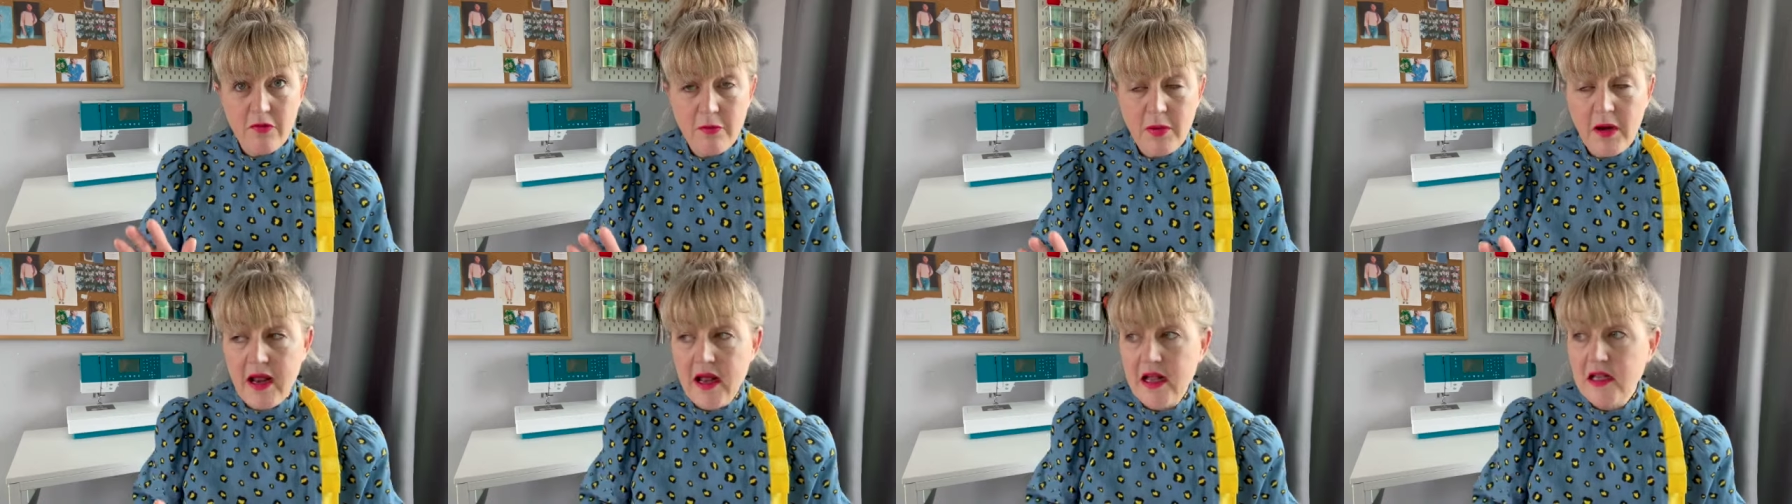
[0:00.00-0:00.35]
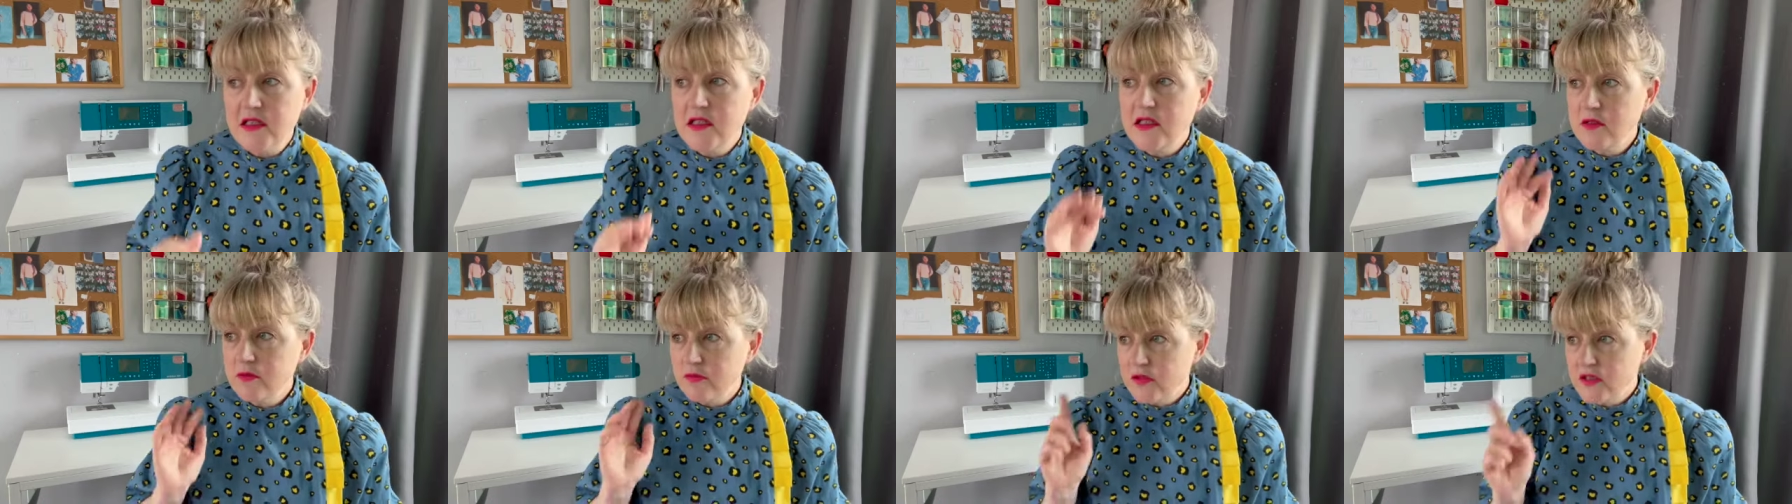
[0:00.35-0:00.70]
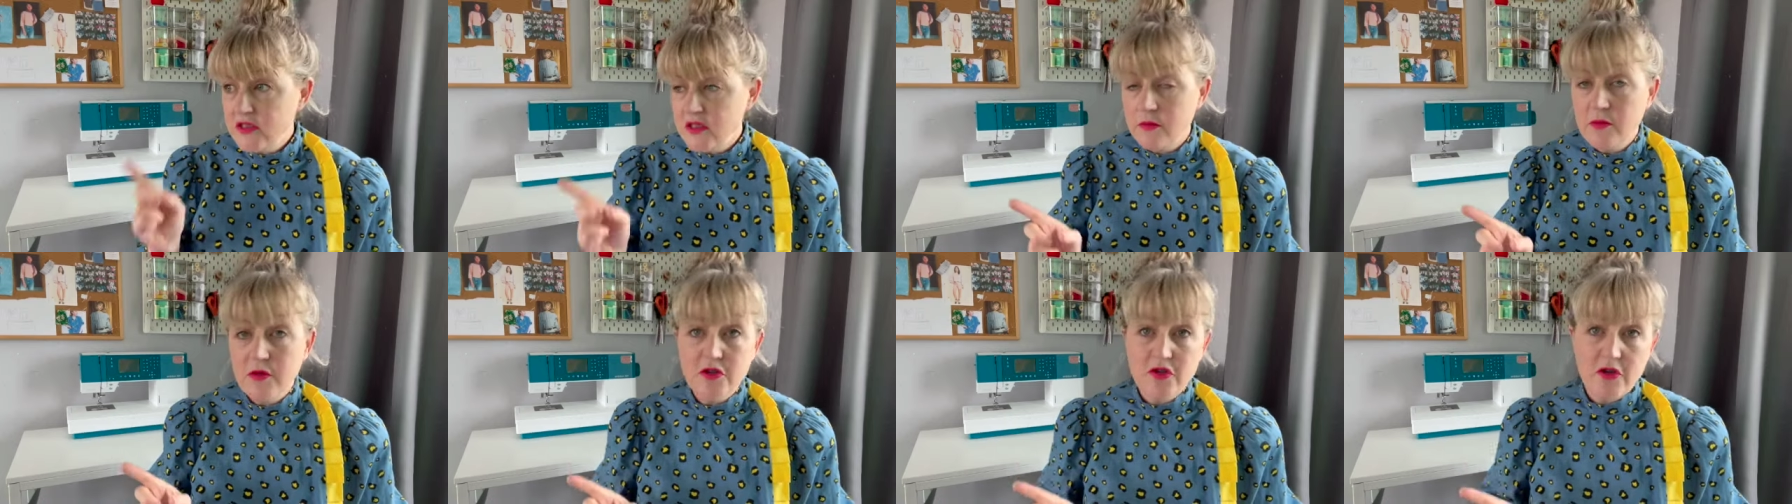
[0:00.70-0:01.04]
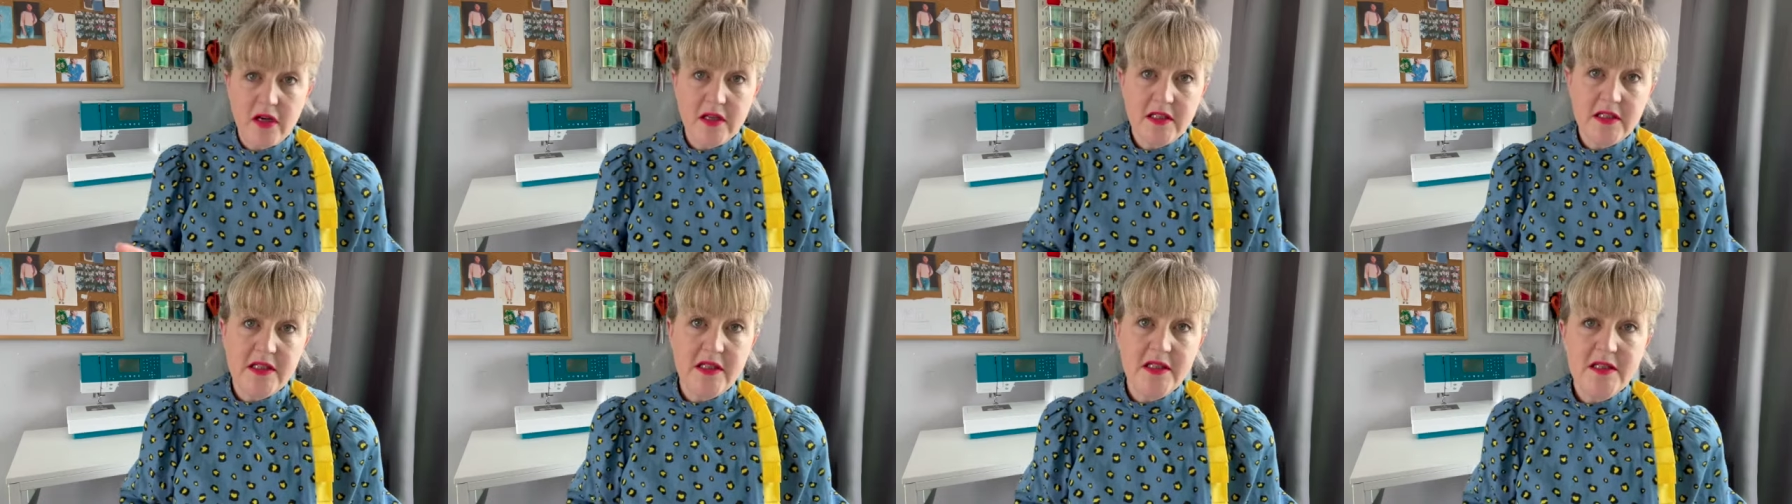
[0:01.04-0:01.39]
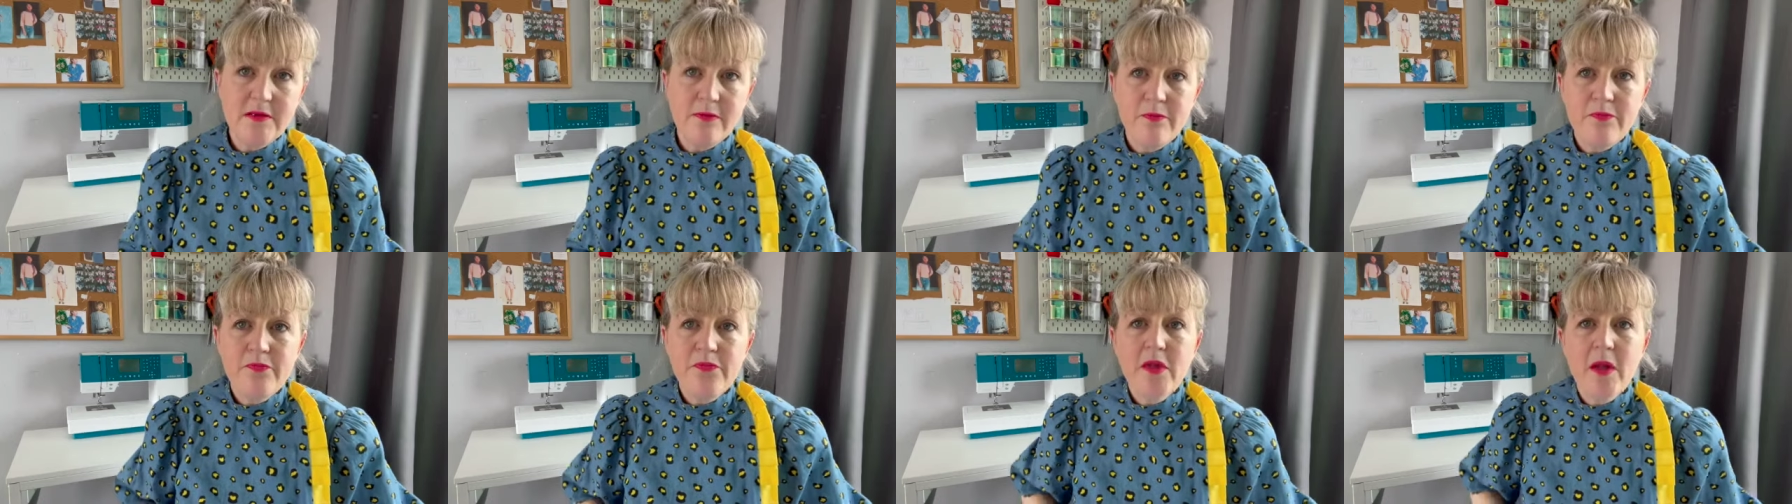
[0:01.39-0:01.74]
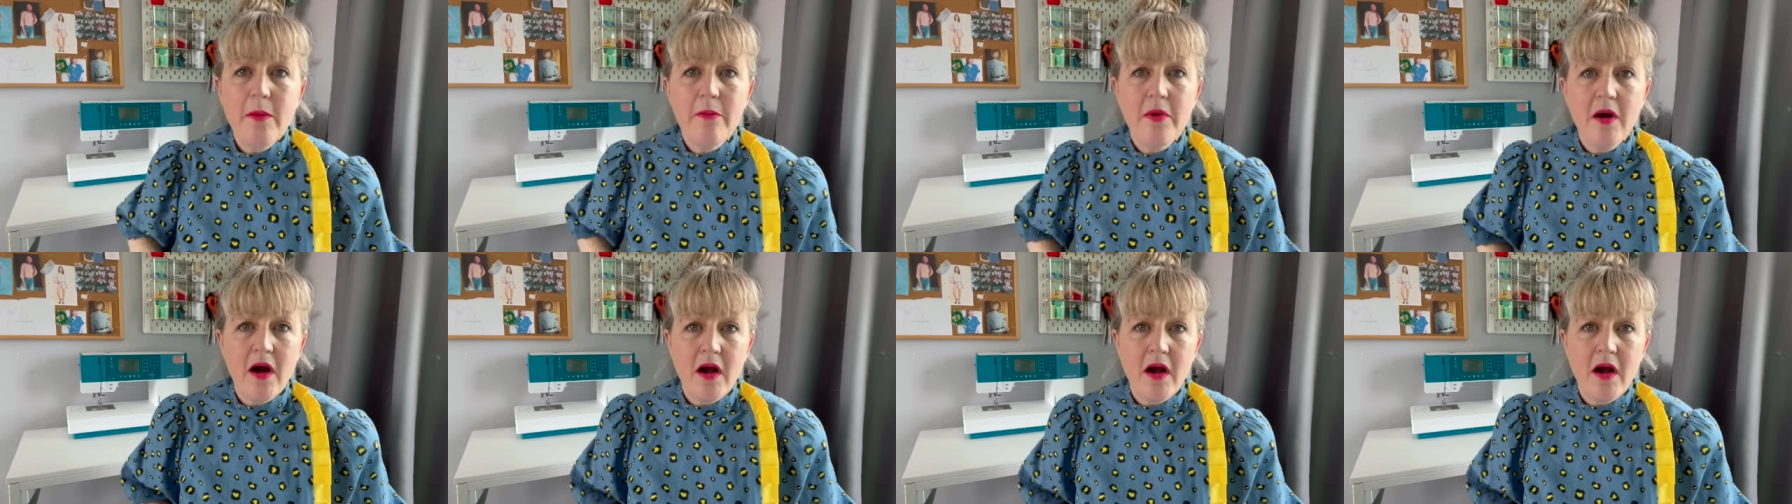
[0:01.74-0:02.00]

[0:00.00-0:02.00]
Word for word: plans for summer dresses, but